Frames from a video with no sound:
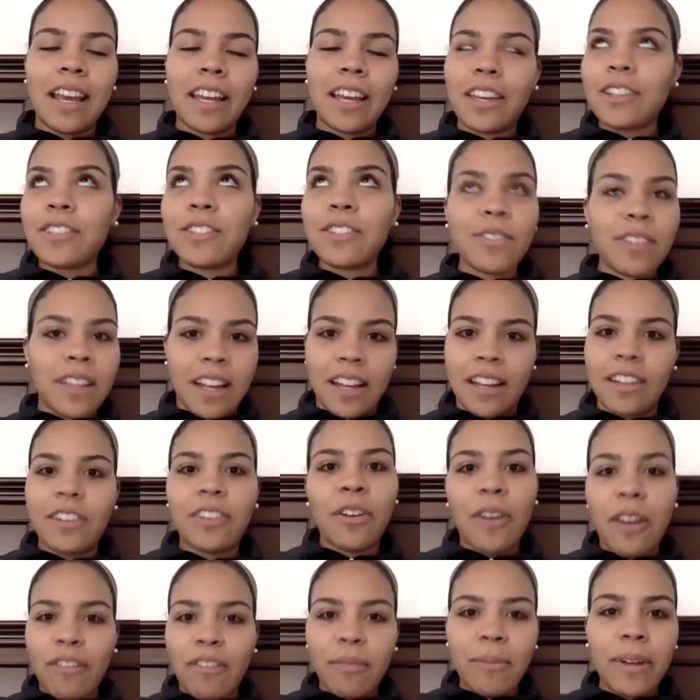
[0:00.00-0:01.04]
I could do that. You
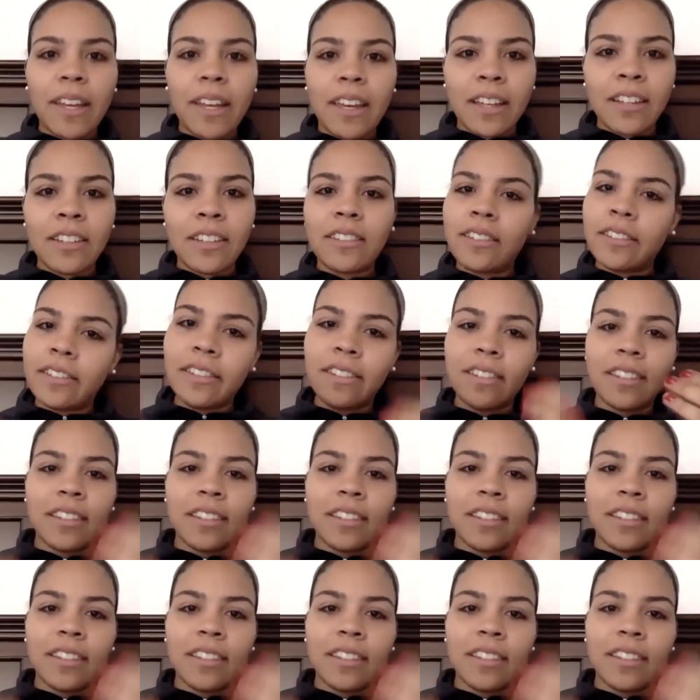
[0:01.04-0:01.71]
know, everybody can